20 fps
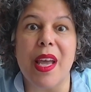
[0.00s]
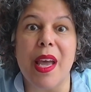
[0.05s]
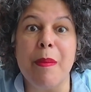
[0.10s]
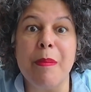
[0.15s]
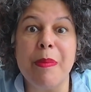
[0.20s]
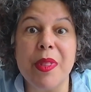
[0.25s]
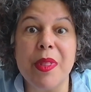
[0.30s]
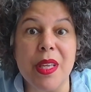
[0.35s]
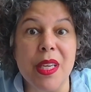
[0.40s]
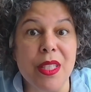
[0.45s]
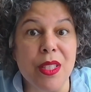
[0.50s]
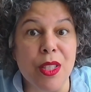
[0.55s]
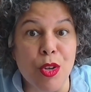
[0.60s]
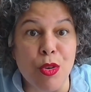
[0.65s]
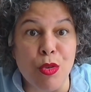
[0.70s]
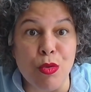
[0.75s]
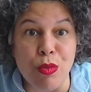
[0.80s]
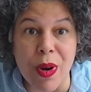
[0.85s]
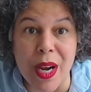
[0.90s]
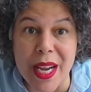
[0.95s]
Empathy is a
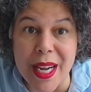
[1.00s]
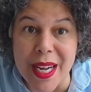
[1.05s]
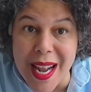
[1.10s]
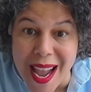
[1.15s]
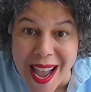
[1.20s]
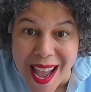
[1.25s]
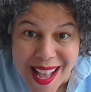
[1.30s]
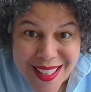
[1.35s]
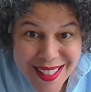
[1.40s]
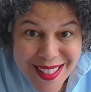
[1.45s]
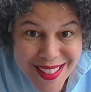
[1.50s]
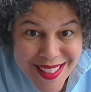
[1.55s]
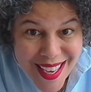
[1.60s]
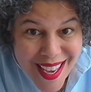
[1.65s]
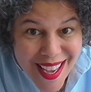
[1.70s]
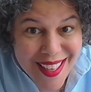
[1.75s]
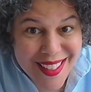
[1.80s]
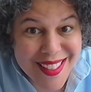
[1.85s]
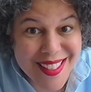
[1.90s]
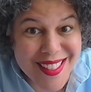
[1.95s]
great
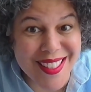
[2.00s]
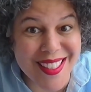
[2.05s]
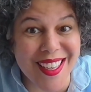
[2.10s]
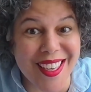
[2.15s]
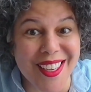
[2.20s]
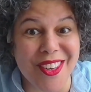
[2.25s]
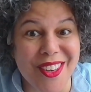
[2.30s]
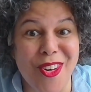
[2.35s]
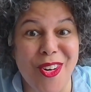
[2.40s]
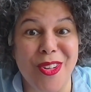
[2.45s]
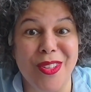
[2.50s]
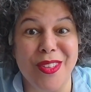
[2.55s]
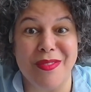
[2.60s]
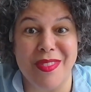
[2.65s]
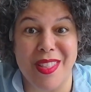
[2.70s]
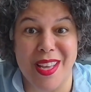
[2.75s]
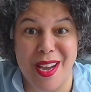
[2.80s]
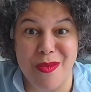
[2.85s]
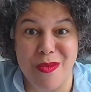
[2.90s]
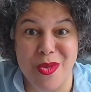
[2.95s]
asset in all
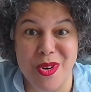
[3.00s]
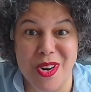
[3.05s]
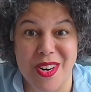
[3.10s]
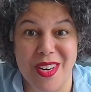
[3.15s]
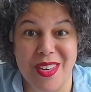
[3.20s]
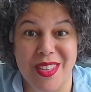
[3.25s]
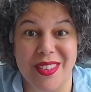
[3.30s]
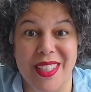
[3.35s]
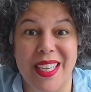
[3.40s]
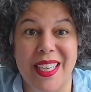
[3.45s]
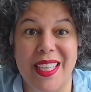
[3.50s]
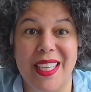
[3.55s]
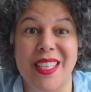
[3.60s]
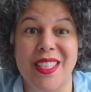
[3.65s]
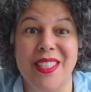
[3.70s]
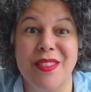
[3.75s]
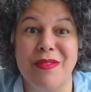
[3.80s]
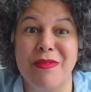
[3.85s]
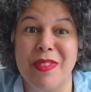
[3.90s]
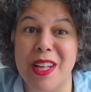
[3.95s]
of that work, like
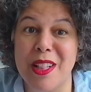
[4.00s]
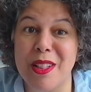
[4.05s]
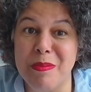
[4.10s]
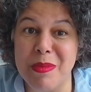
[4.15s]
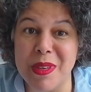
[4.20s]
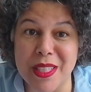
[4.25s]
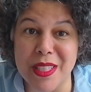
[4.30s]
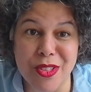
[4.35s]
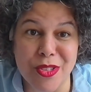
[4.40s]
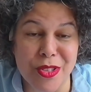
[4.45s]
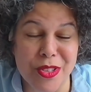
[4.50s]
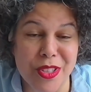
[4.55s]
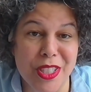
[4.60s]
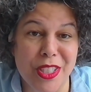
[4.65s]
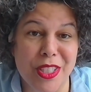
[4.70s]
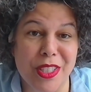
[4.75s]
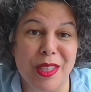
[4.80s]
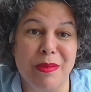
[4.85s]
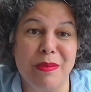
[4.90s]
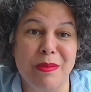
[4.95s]
in developing
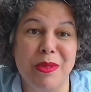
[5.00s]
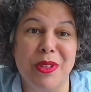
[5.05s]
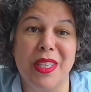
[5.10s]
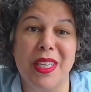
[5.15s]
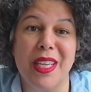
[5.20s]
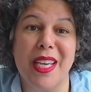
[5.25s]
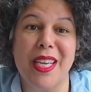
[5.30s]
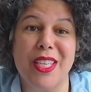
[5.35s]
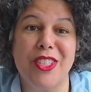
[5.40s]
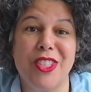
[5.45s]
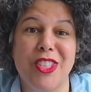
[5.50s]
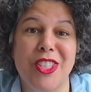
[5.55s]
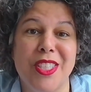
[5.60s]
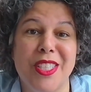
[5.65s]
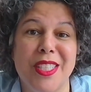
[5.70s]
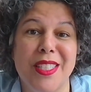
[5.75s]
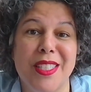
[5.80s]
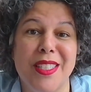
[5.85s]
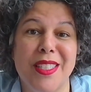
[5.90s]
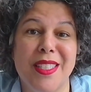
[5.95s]
strategic
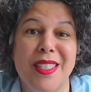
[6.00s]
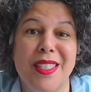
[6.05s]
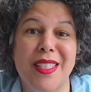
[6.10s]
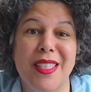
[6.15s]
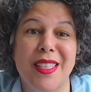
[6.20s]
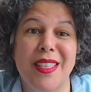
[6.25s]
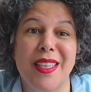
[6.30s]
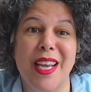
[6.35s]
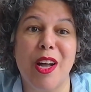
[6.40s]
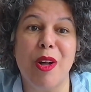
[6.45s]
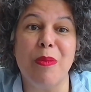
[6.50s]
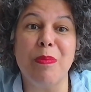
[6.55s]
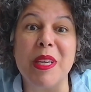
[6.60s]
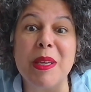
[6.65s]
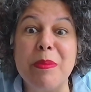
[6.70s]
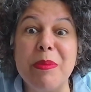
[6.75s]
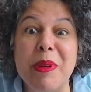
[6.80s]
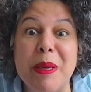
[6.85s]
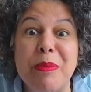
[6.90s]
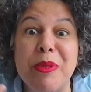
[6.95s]
communications and
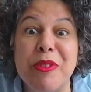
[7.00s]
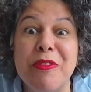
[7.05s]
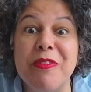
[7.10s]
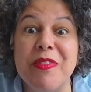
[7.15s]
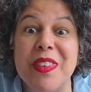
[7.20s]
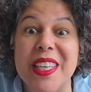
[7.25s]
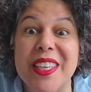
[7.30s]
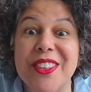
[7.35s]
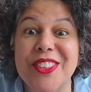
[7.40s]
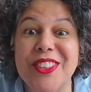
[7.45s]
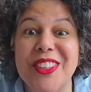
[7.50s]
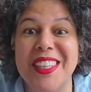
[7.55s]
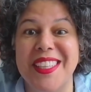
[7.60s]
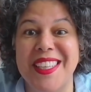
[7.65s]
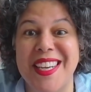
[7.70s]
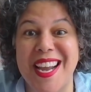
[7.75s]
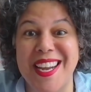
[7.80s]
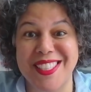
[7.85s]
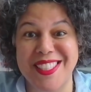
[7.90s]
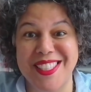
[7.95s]
helping people feel
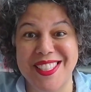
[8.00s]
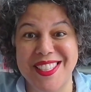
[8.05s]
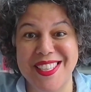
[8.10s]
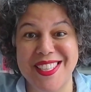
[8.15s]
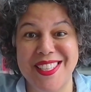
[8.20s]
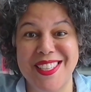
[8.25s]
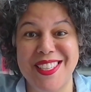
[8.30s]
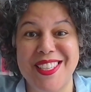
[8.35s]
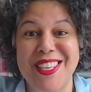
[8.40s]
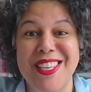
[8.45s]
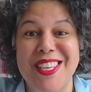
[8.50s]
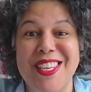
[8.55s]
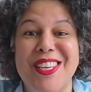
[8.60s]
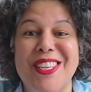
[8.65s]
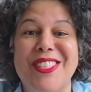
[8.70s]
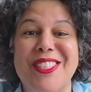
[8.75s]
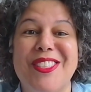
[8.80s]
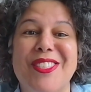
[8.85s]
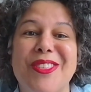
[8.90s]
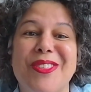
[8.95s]
connected
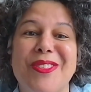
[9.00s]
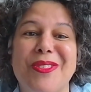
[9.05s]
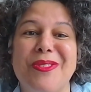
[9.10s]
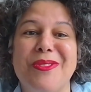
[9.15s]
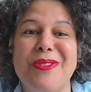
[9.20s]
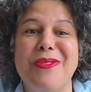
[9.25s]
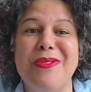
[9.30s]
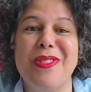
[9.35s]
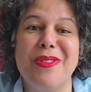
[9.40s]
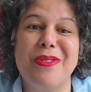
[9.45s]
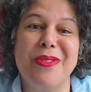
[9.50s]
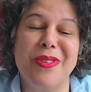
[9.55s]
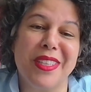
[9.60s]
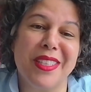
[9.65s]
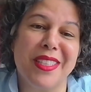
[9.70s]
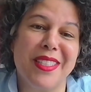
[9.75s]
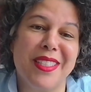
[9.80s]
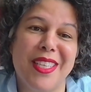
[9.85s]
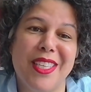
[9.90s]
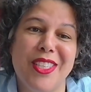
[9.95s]
to the
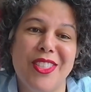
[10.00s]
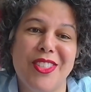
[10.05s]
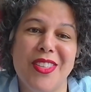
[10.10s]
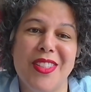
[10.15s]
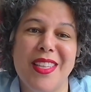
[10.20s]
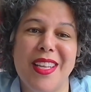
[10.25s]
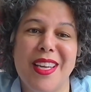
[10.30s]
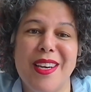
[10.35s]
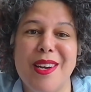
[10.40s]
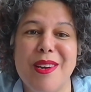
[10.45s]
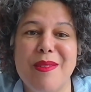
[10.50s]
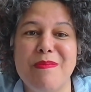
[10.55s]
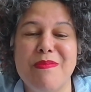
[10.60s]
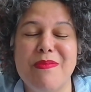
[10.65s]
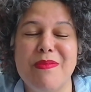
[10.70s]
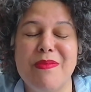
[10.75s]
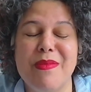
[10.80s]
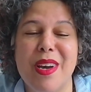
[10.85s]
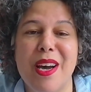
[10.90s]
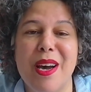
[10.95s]
organization that
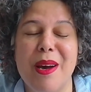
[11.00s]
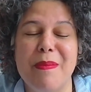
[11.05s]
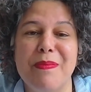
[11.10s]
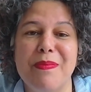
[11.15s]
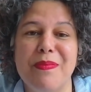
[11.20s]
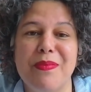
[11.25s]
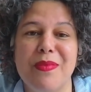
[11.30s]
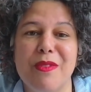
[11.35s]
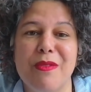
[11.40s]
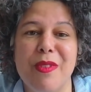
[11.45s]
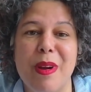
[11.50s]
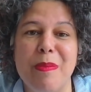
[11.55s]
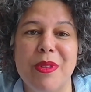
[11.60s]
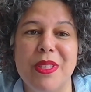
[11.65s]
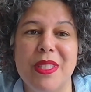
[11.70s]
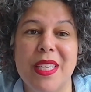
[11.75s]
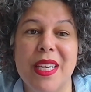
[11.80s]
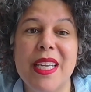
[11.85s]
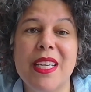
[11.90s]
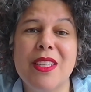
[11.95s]
I'm
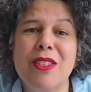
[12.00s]
representing.